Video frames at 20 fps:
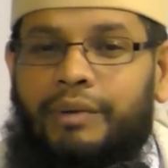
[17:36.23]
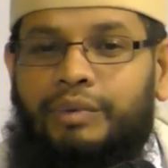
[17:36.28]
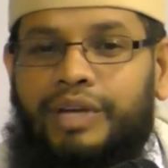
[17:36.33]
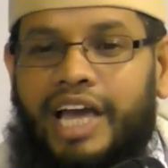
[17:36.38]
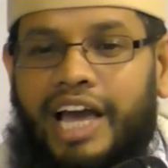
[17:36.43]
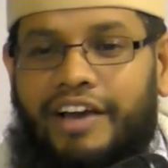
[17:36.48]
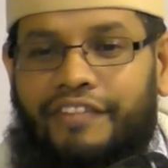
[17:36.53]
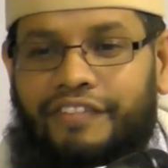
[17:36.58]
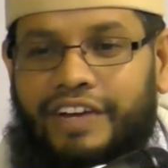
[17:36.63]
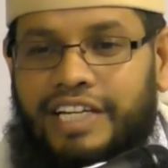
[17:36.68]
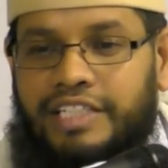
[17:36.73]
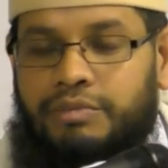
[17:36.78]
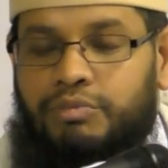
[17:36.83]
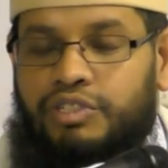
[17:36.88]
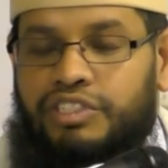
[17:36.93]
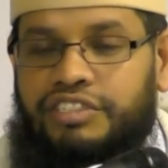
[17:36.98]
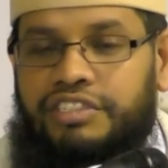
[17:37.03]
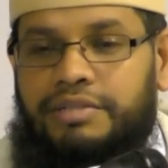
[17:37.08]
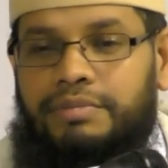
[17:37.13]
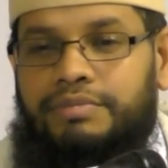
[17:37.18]
and we have, as
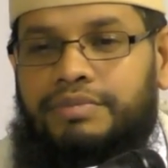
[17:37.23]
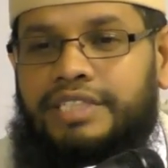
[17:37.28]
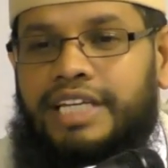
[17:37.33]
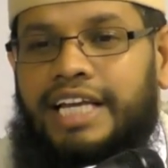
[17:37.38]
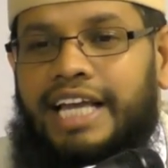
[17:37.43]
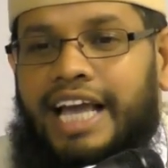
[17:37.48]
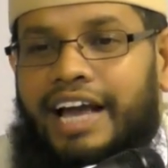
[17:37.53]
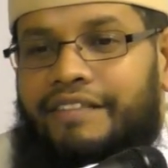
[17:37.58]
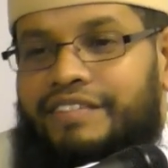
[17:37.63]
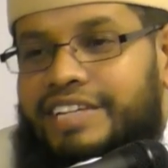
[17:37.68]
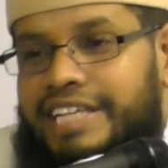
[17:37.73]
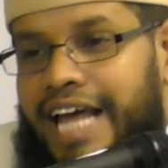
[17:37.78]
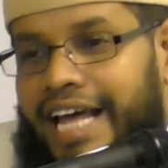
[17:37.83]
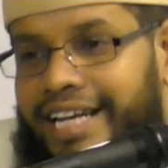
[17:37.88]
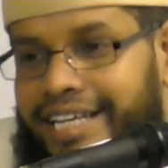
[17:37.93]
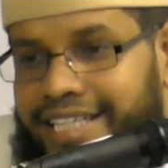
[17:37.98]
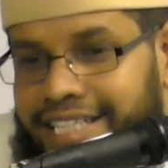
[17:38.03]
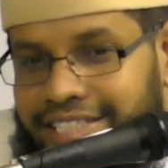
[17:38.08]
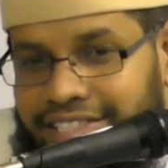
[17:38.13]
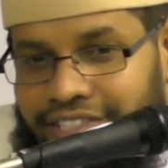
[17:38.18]
Muslims, have a
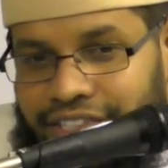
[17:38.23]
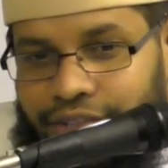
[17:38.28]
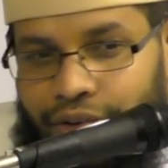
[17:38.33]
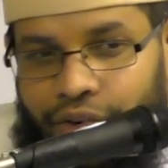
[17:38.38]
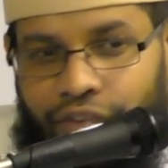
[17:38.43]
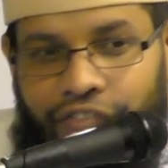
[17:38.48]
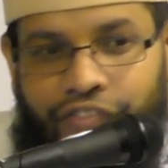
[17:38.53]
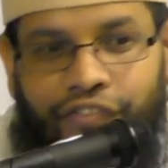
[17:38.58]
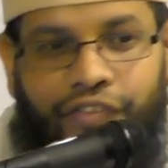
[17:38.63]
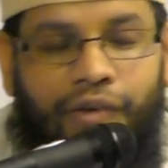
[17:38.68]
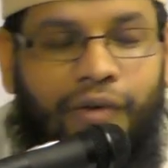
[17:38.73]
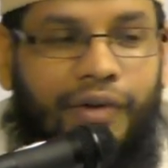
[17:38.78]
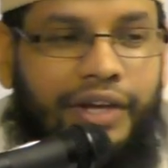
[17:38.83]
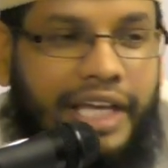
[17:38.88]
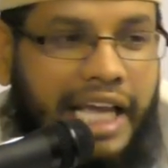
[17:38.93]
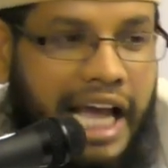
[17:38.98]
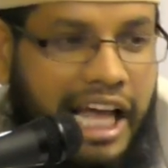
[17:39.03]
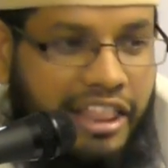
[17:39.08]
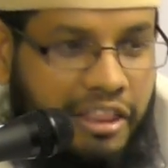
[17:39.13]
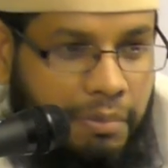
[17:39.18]
tendency of
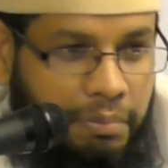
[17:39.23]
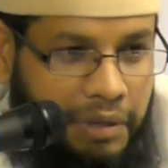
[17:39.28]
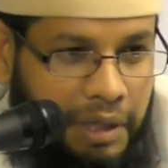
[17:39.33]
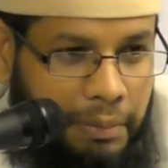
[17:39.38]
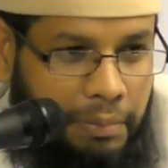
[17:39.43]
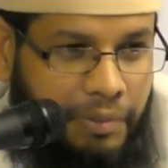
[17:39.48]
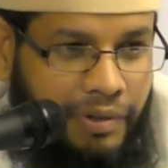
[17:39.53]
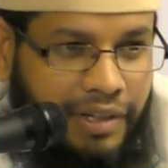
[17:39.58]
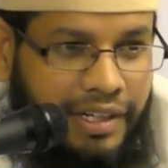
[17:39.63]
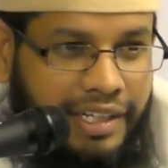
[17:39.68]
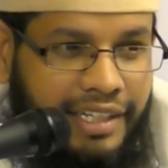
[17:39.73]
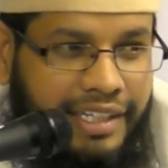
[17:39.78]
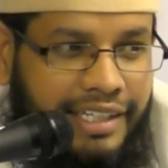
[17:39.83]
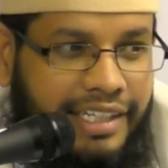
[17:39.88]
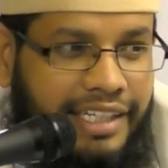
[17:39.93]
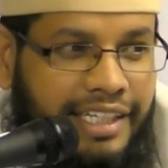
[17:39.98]
following other people.